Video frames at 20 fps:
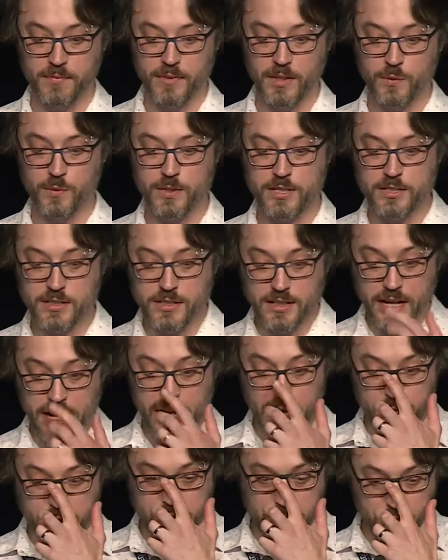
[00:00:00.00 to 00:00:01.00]
which
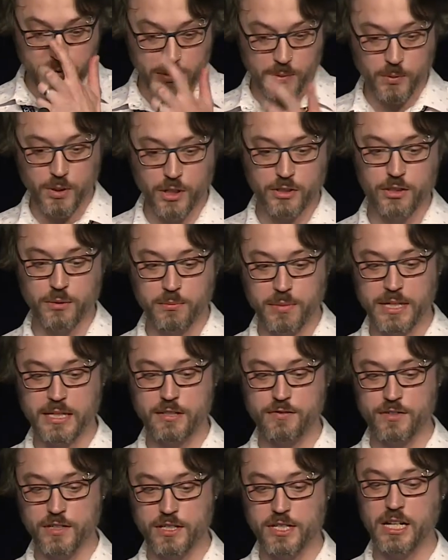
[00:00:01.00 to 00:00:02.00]
enables them to be worked on by
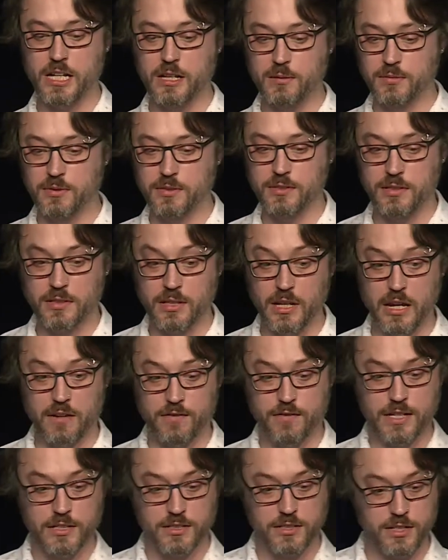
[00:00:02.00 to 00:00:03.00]
different teams. And
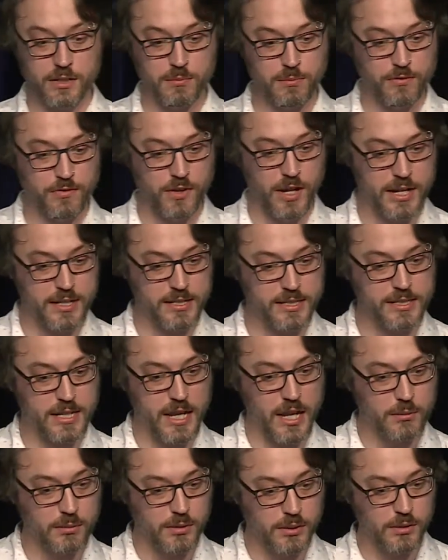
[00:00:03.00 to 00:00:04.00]
events can provide a
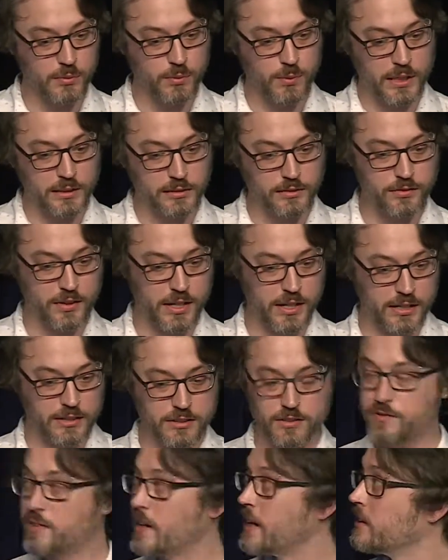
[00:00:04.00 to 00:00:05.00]
stable, well-defined
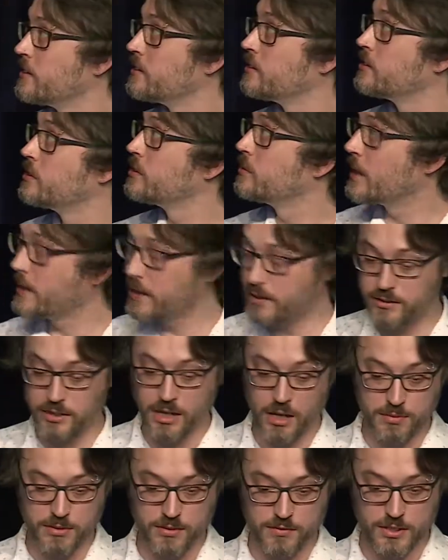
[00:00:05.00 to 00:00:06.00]
interface to other
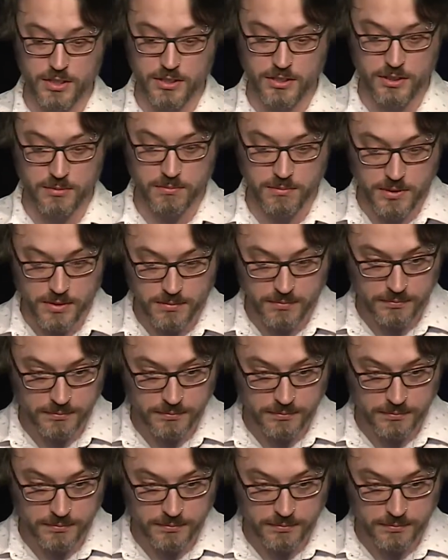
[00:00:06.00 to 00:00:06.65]
types of systems.